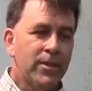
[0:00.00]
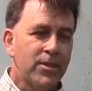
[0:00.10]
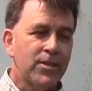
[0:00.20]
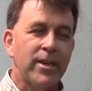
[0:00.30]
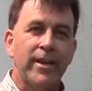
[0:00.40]

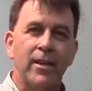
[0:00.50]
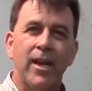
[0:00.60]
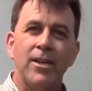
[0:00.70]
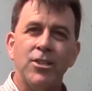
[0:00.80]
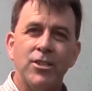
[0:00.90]
This is an
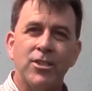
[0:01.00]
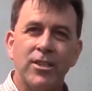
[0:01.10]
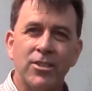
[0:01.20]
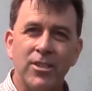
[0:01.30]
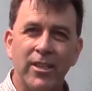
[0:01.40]

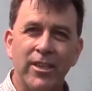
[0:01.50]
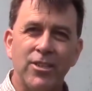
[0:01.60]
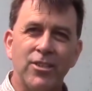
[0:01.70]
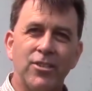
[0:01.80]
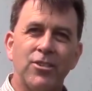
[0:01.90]
Ecologics
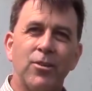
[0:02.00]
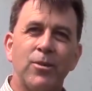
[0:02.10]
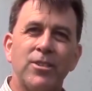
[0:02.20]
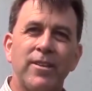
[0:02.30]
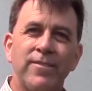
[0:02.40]
installation,
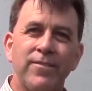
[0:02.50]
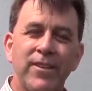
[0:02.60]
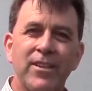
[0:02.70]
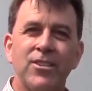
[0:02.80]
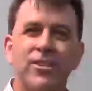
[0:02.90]
so it's a
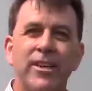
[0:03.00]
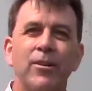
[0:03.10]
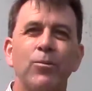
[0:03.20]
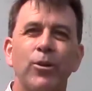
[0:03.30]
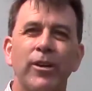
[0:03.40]
fixed
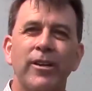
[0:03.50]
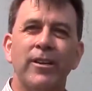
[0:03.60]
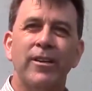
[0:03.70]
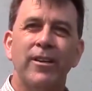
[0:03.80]
network.